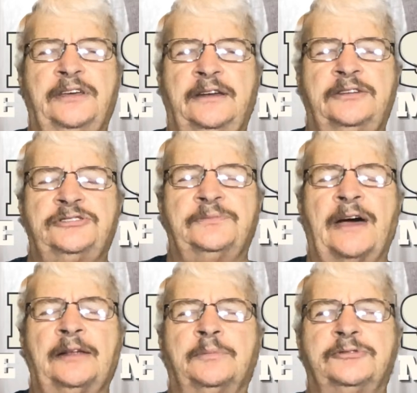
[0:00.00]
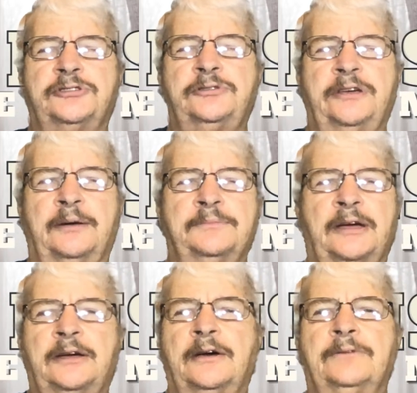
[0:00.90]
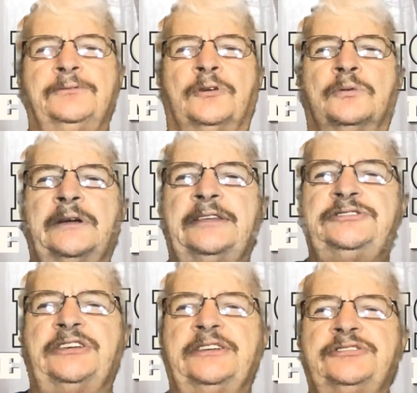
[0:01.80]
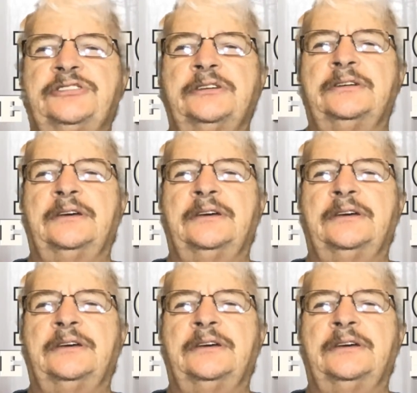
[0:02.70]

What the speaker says: that is available to them. Forensics.